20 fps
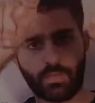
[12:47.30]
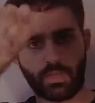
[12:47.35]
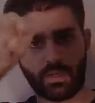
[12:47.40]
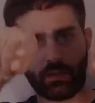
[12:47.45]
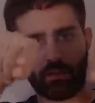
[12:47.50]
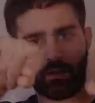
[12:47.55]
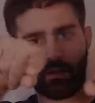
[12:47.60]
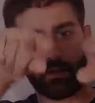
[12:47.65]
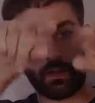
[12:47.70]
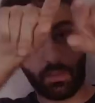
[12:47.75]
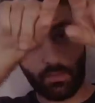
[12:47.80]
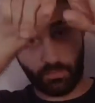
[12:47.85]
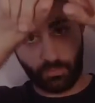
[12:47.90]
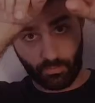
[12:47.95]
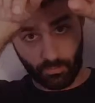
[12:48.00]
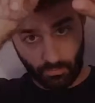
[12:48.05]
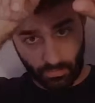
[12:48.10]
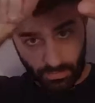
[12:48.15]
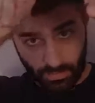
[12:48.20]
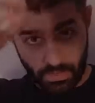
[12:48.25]
the
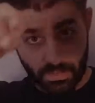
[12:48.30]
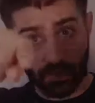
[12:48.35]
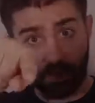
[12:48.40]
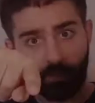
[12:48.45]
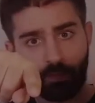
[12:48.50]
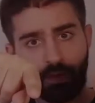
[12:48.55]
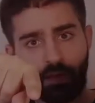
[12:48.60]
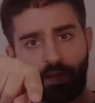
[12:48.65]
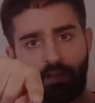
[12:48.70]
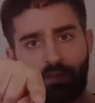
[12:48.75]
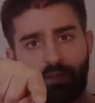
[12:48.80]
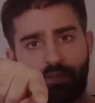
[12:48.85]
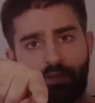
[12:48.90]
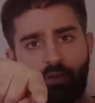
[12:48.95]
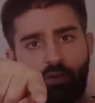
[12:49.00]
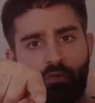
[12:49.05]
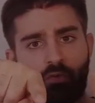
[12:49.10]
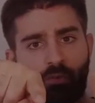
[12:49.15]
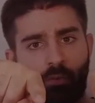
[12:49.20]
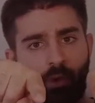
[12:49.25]
inner
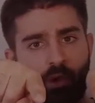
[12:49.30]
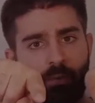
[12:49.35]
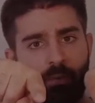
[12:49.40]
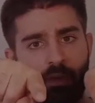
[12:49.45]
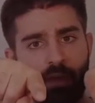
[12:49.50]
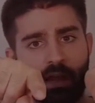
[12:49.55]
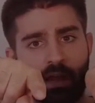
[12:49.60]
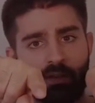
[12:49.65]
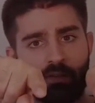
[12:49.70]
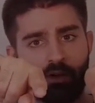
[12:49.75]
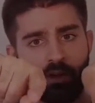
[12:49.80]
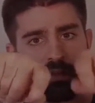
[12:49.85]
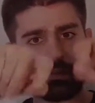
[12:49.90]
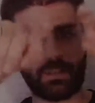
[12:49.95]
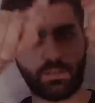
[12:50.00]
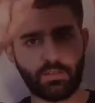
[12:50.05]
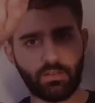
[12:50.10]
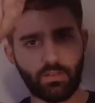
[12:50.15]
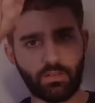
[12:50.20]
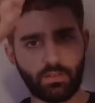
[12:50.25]
parenthesis will be
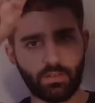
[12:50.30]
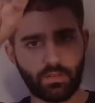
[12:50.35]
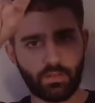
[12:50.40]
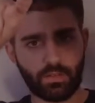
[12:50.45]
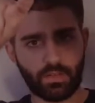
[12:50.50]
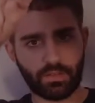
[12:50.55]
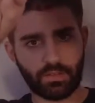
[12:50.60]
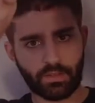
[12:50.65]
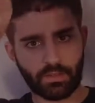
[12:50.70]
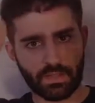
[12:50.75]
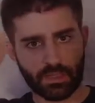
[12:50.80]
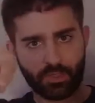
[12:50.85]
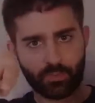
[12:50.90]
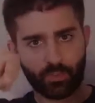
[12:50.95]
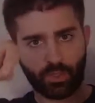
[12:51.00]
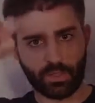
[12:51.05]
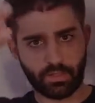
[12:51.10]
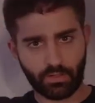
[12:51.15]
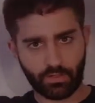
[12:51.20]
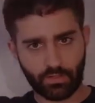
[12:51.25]
calculated, then the next
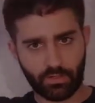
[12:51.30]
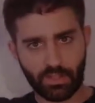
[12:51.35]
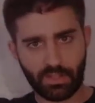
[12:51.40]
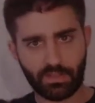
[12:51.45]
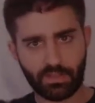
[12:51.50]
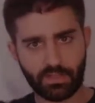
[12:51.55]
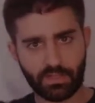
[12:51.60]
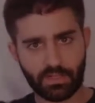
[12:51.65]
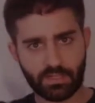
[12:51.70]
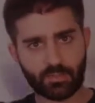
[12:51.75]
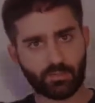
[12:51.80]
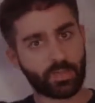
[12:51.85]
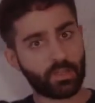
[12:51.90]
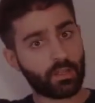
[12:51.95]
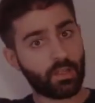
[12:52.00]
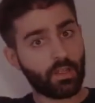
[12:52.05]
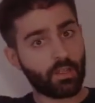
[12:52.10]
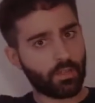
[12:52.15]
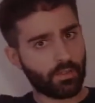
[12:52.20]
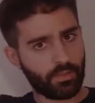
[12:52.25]
one, then the next
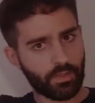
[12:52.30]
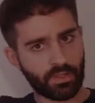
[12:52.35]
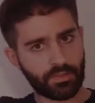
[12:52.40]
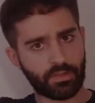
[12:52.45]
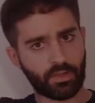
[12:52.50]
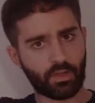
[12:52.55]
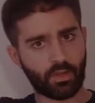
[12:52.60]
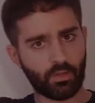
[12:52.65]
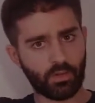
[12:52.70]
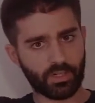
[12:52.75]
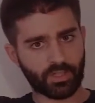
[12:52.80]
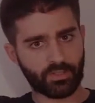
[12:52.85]
one, then the whole